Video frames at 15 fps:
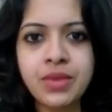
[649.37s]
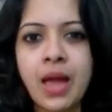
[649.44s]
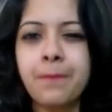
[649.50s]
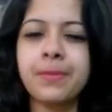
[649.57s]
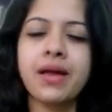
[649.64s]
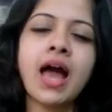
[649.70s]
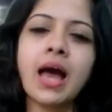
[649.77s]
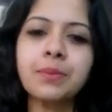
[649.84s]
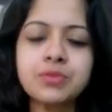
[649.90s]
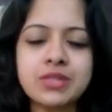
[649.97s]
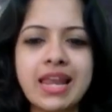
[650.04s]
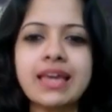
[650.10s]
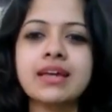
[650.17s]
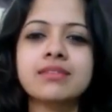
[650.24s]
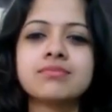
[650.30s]
perhaps
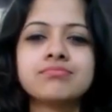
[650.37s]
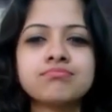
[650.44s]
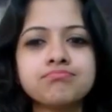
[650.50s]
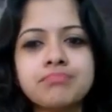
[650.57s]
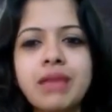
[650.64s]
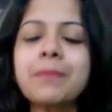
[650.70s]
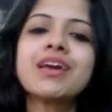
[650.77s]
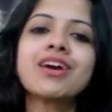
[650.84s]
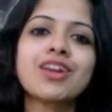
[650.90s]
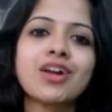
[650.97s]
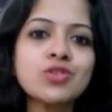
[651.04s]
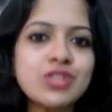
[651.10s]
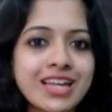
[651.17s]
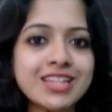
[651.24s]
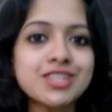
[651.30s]
like maybe around
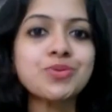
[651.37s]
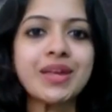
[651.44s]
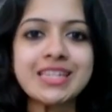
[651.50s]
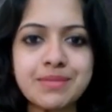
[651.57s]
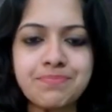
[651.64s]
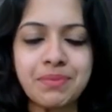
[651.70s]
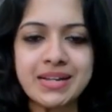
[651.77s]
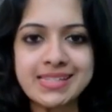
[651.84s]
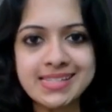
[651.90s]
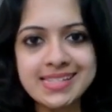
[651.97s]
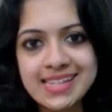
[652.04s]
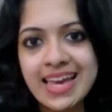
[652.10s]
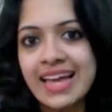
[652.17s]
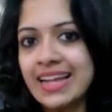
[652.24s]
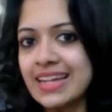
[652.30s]
10-20%
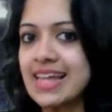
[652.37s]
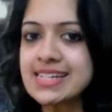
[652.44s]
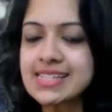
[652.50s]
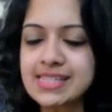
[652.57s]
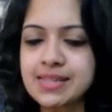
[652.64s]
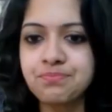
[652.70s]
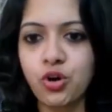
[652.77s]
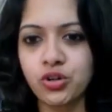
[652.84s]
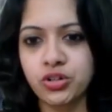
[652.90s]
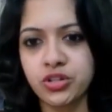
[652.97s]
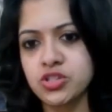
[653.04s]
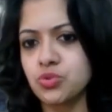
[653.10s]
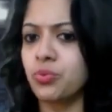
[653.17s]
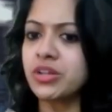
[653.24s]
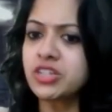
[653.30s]
less
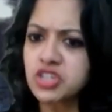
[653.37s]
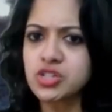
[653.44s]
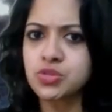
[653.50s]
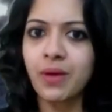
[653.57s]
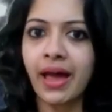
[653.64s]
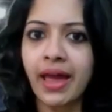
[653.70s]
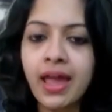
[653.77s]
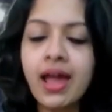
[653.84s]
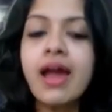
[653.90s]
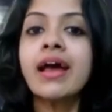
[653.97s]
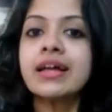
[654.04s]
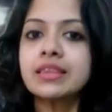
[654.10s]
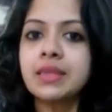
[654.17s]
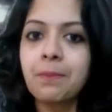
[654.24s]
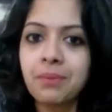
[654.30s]
important, which is why
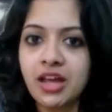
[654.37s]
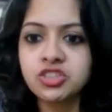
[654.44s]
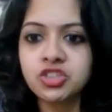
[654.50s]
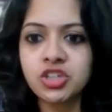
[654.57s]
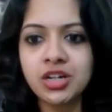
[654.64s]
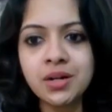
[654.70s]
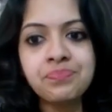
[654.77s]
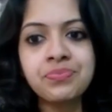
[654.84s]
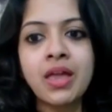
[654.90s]
the pressure